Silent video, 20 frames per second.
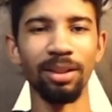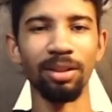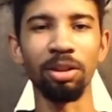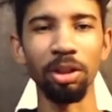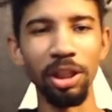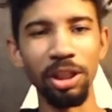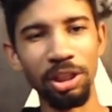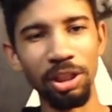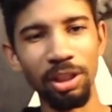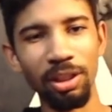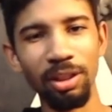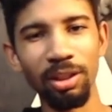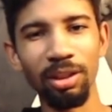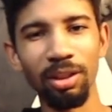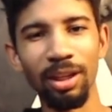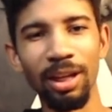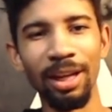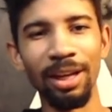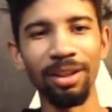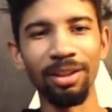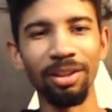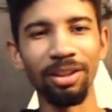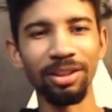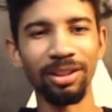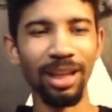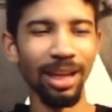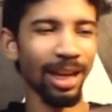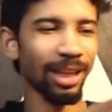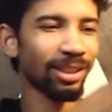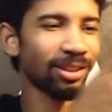glitchy and it looks
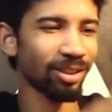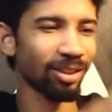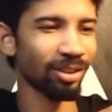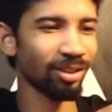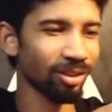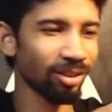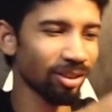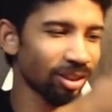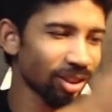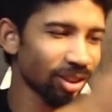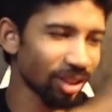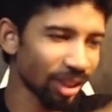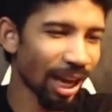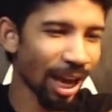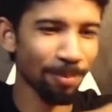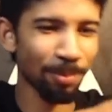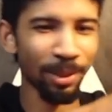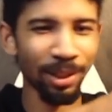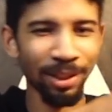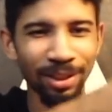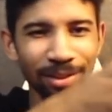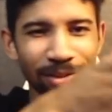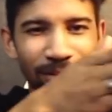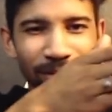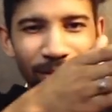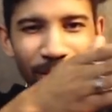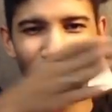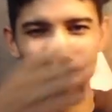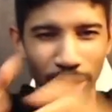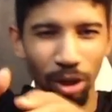like I stop and then
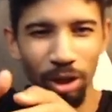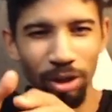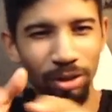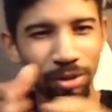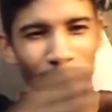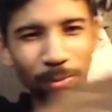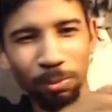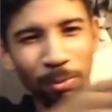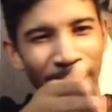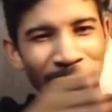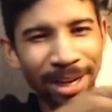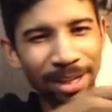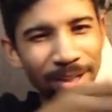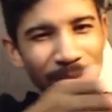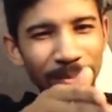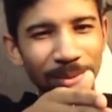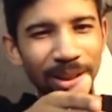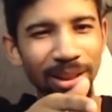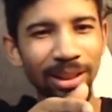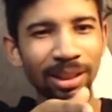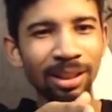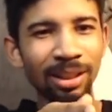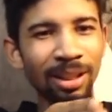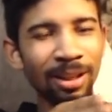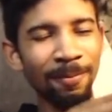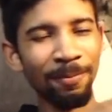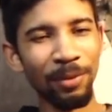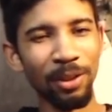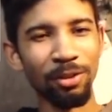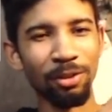start randomly
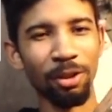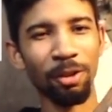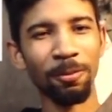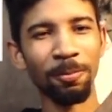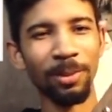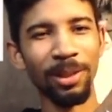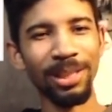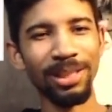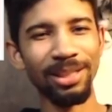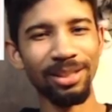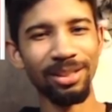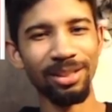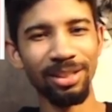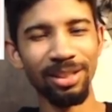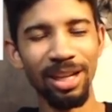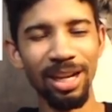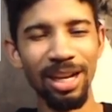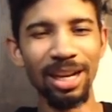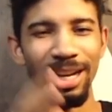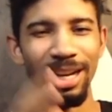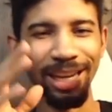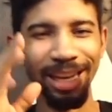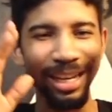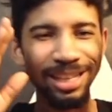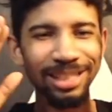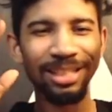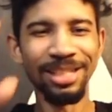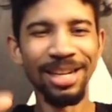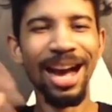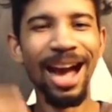in certain places,
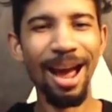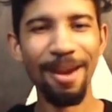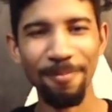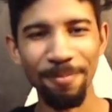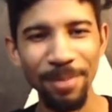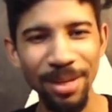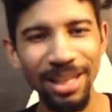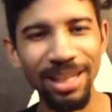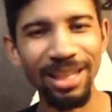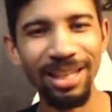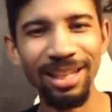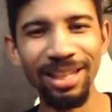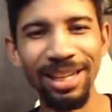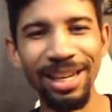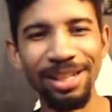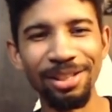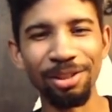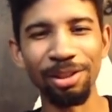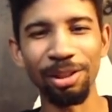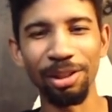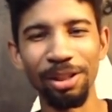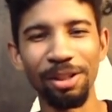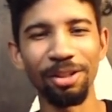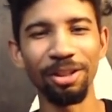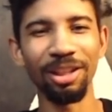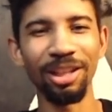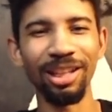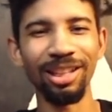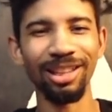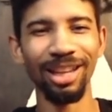it's not me. It's
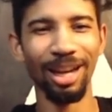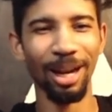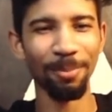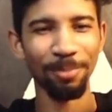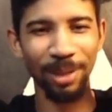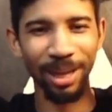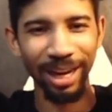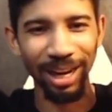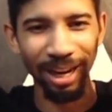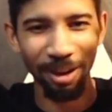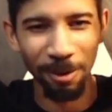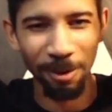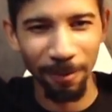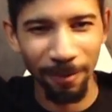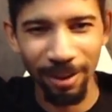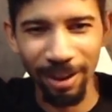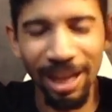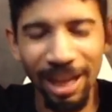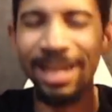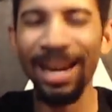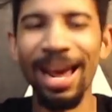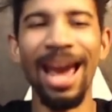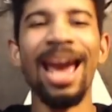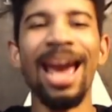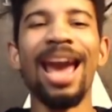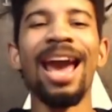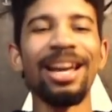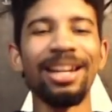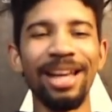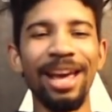literally like I'm getting an
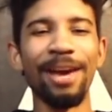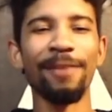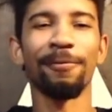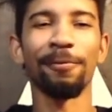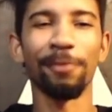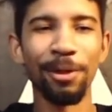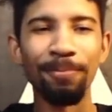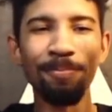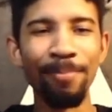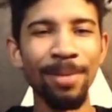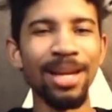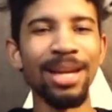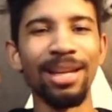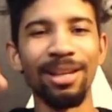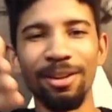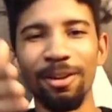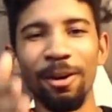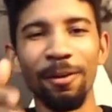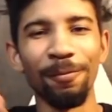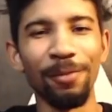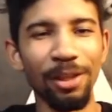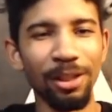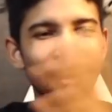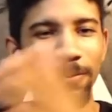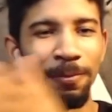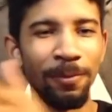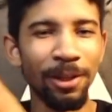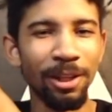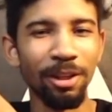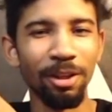ad every minute of this
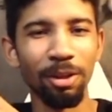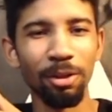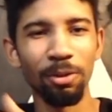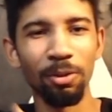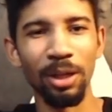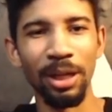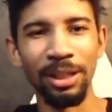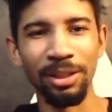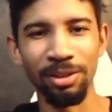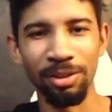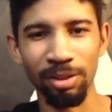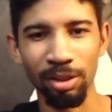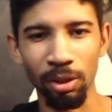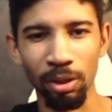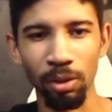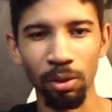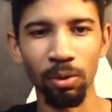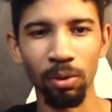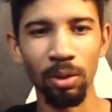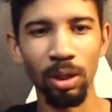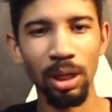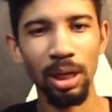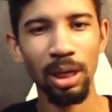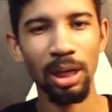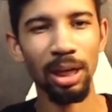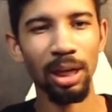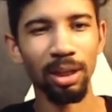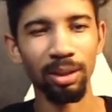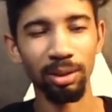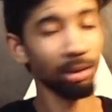video and so
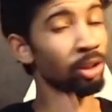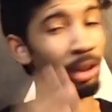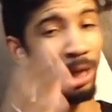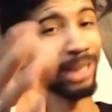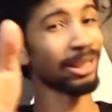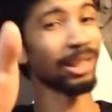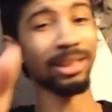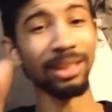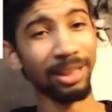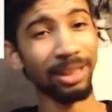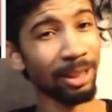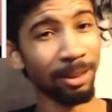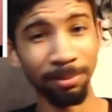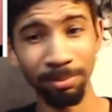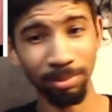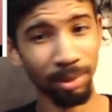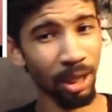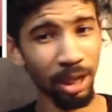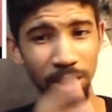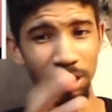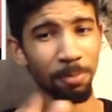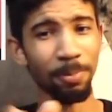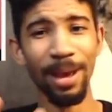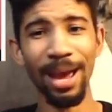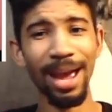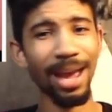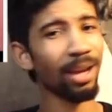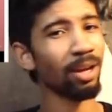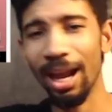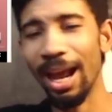uh, shouts out to them. Get your
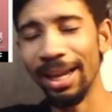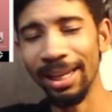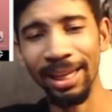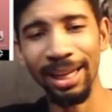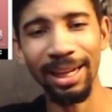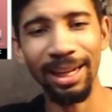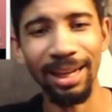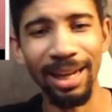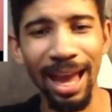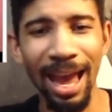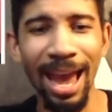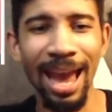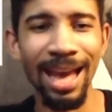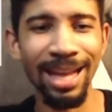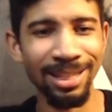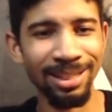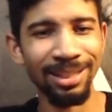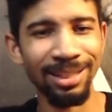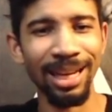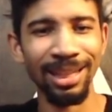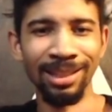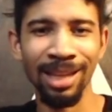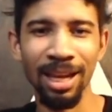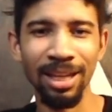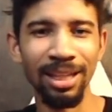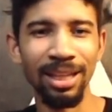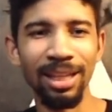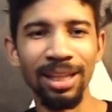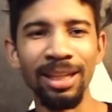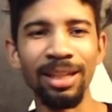bag. I get it. Ads. That's how
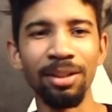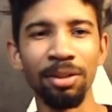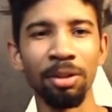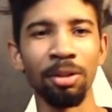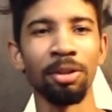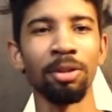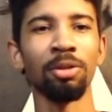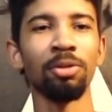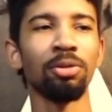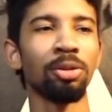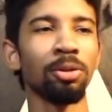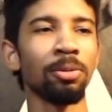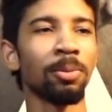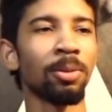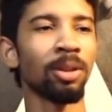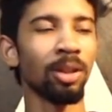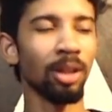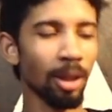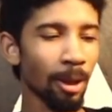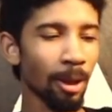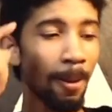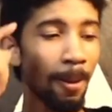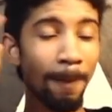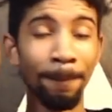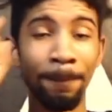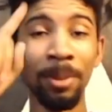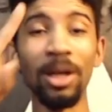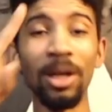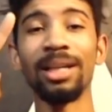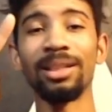you eat. You're a YouTuber.
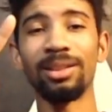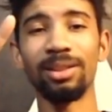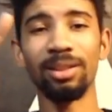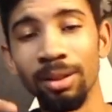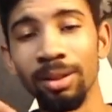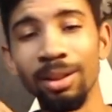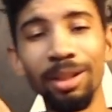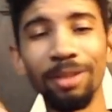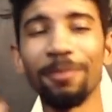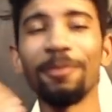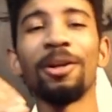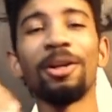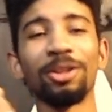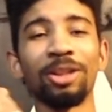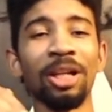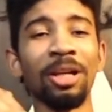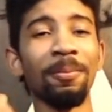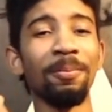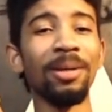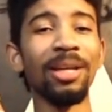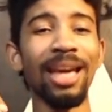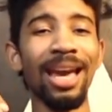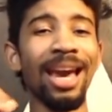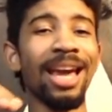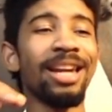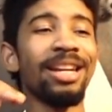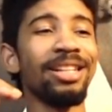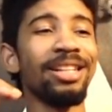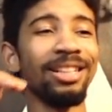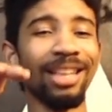But this video is going to be
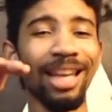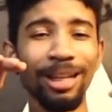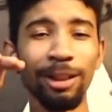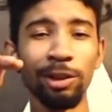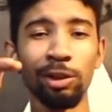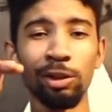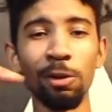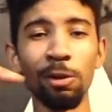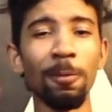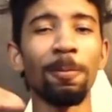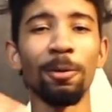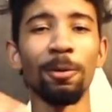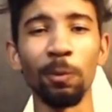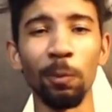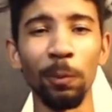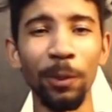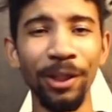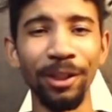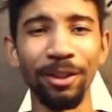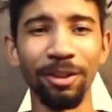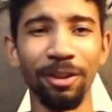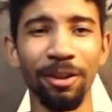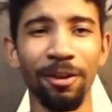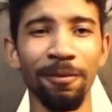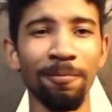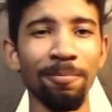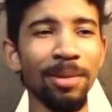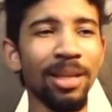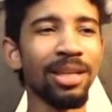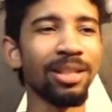edited like super weird
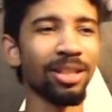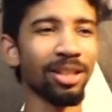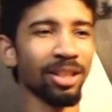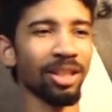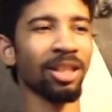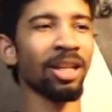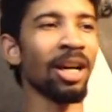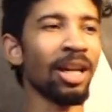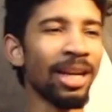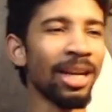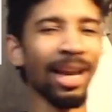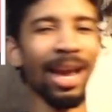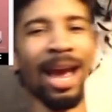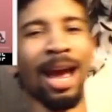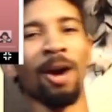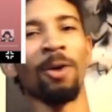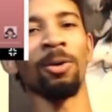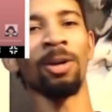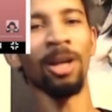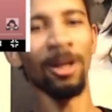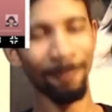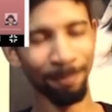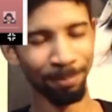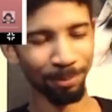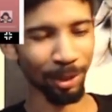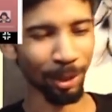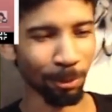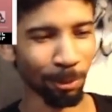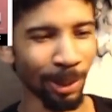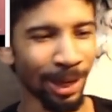of me just cutting out
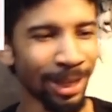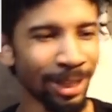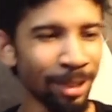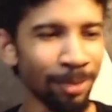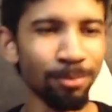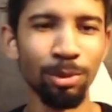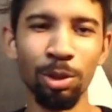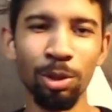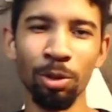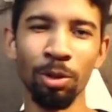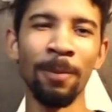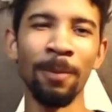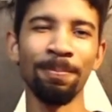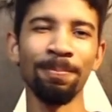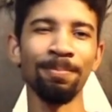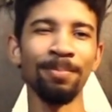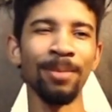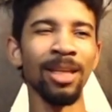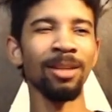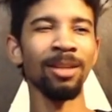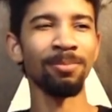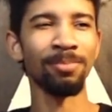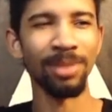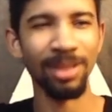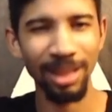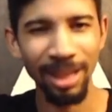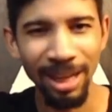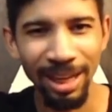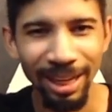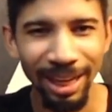the random Trump
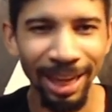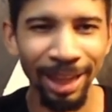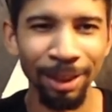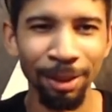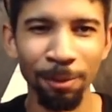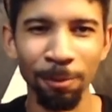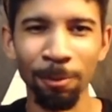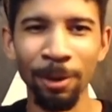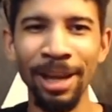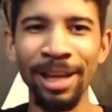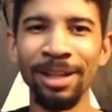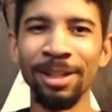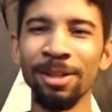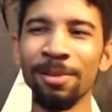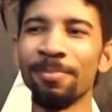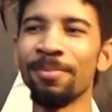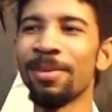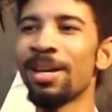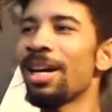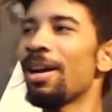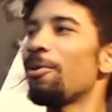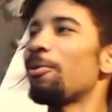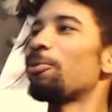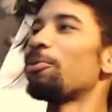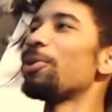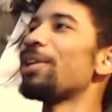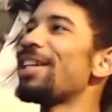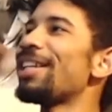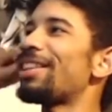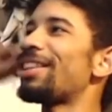memes and the random
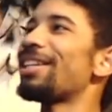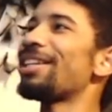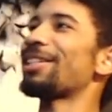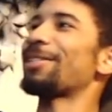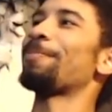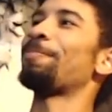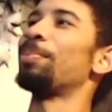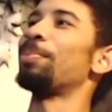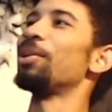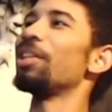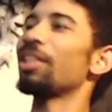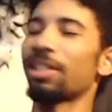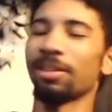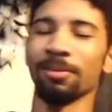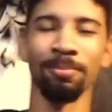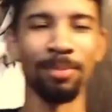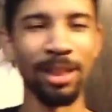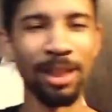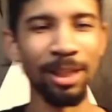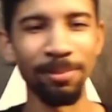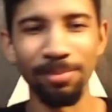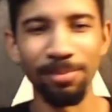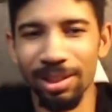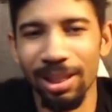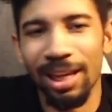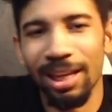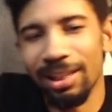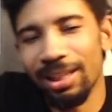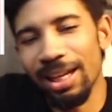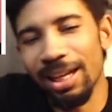read this book memes.
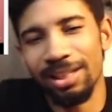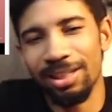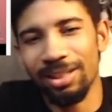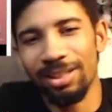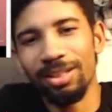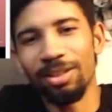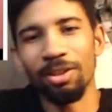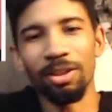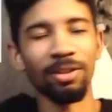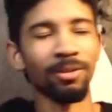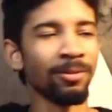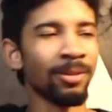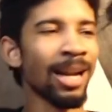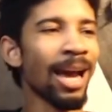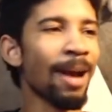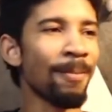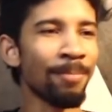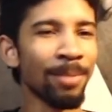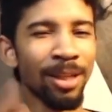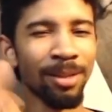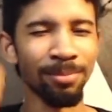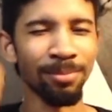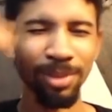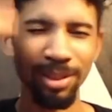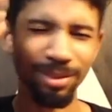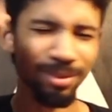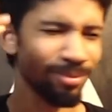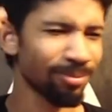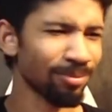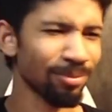Like that's, or not
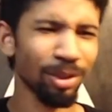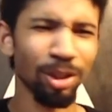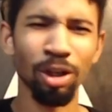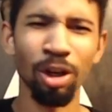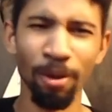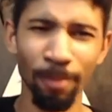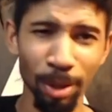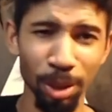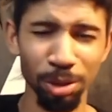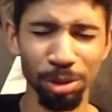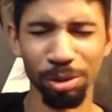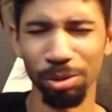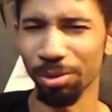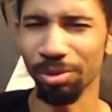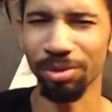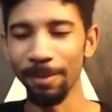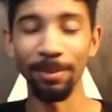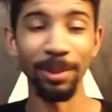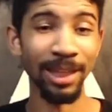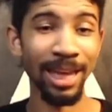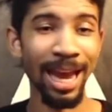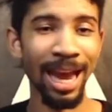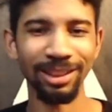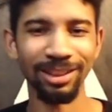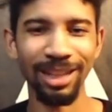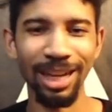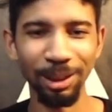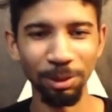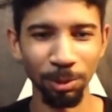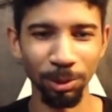memes, commercials. But yeah,
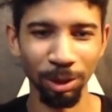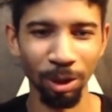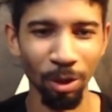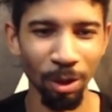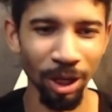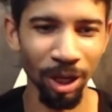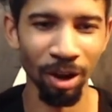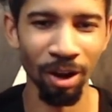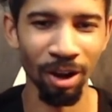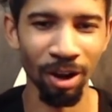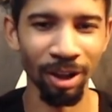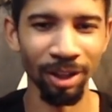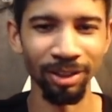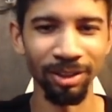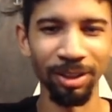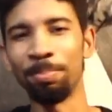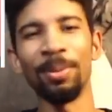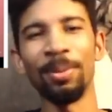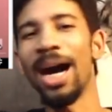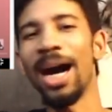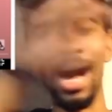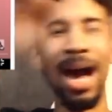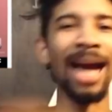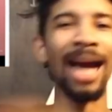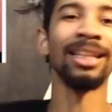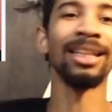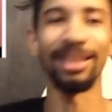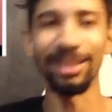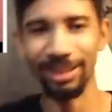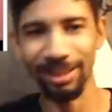that's what's going on
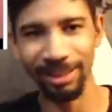behind the